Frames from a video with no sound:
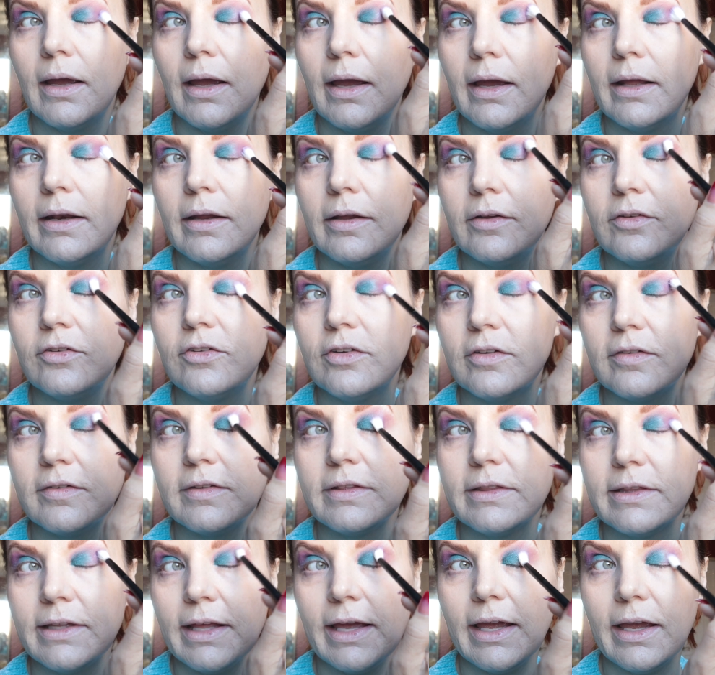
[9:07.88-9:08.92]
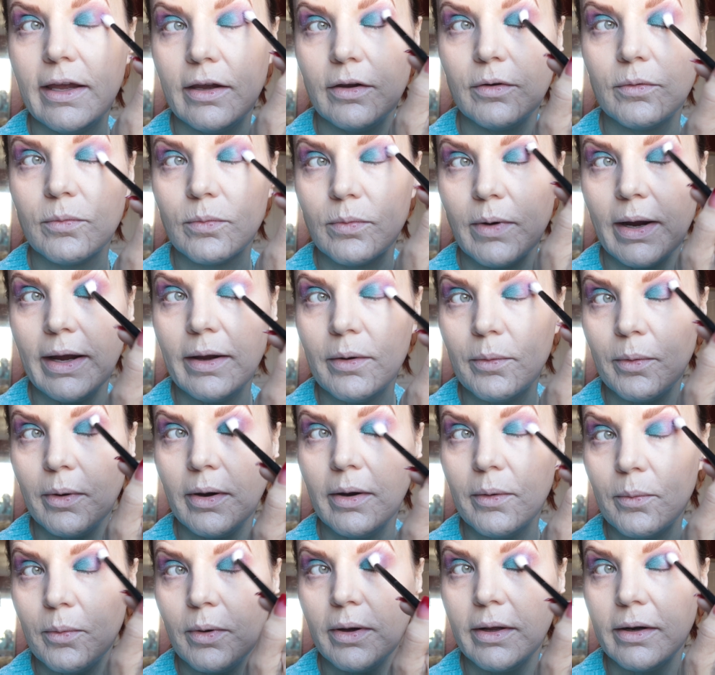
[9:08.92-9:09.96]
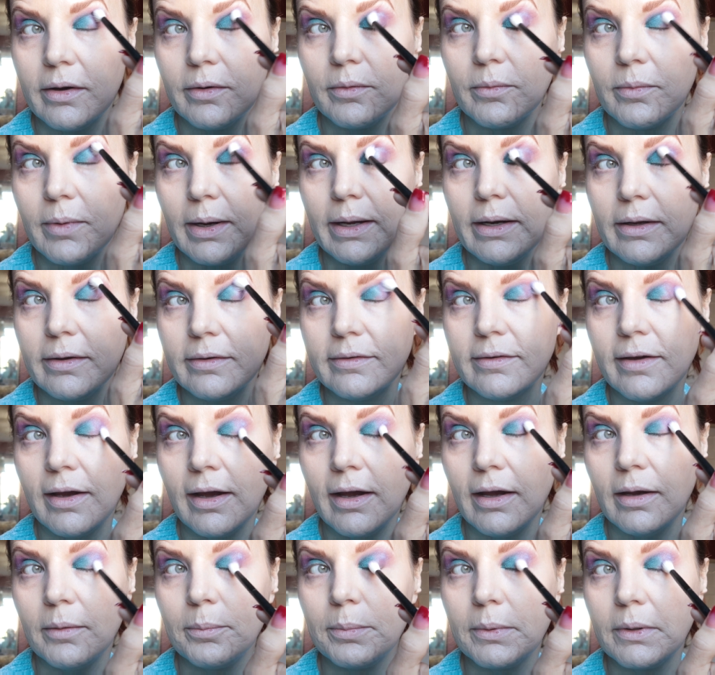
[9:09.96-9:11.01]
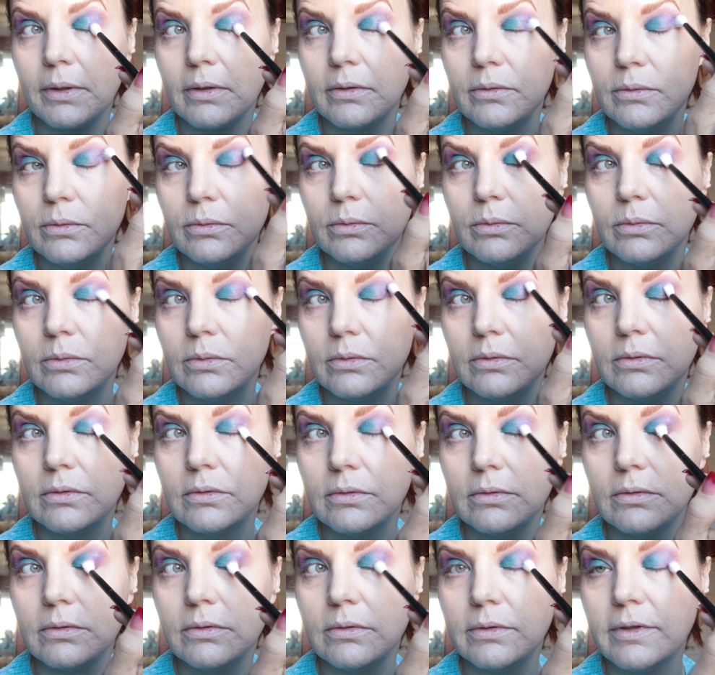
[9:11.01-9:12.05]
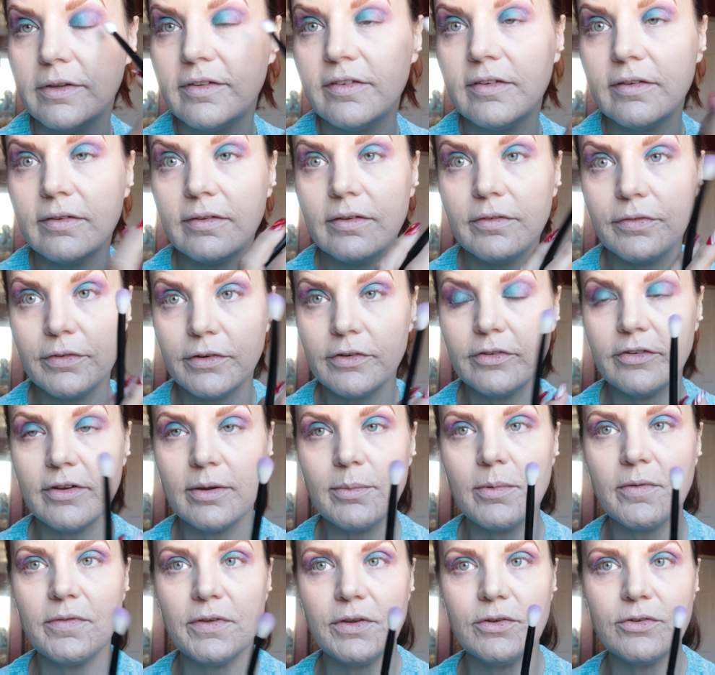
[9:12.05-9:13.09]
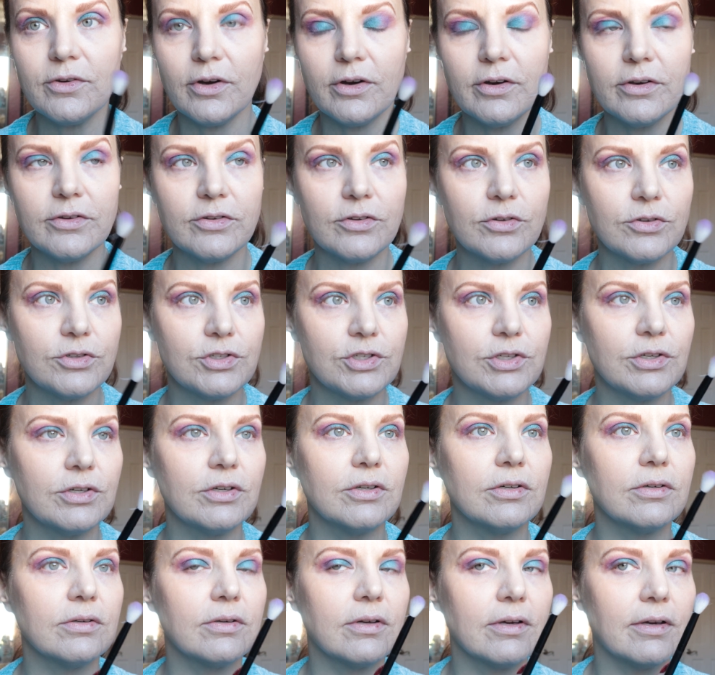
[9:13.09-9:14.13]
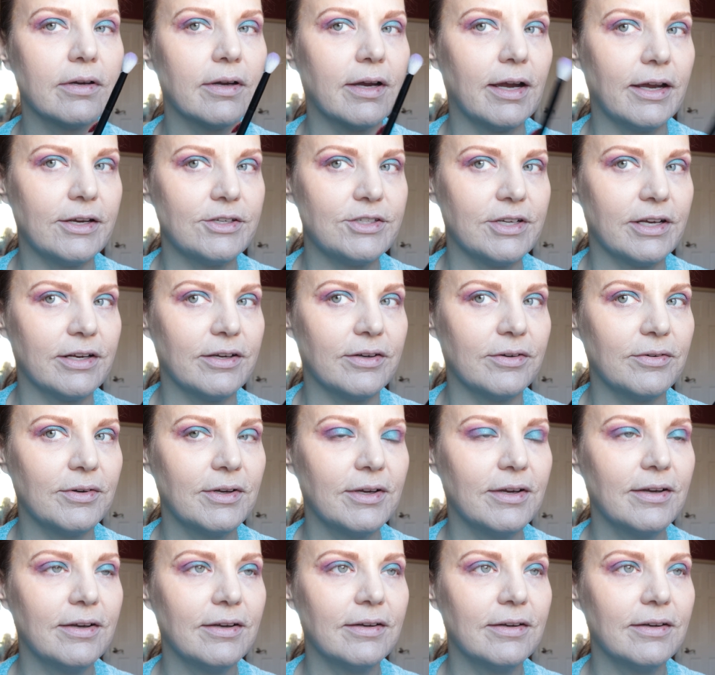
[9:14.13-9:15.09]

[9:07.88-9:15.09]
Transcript: And it's just laying right where I want it, right on top. Ooh. This is the first time I've used Artist Couture eyeshadow.